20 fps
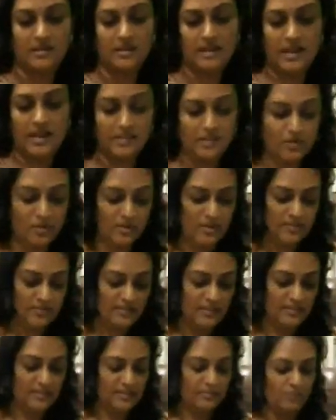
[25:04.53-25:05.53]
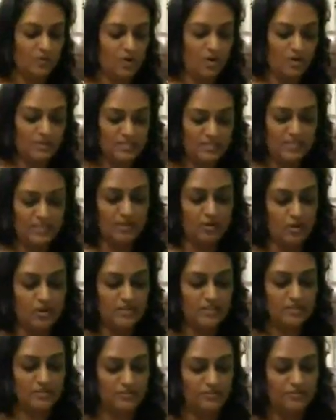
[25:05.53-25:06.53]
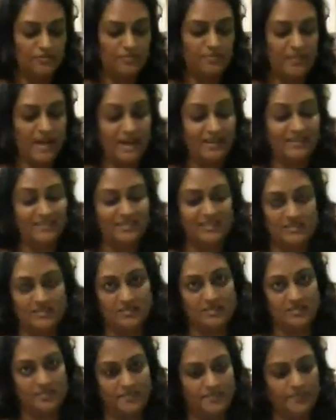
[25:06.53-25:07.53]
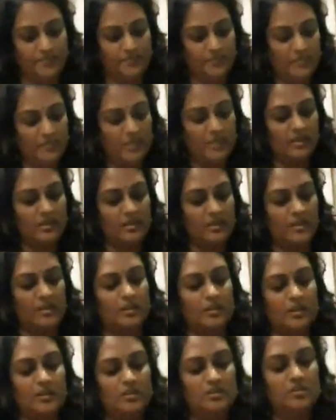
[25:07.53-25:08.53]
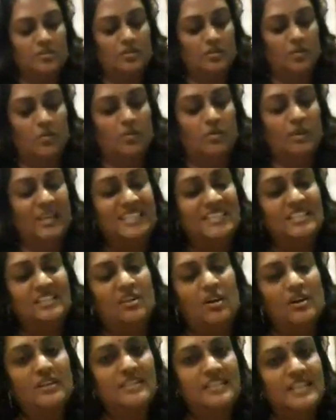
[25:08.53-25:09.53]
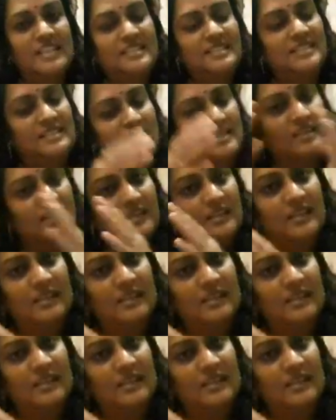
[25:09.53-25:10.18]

and you're giving them lots and lots of practice. So it's not just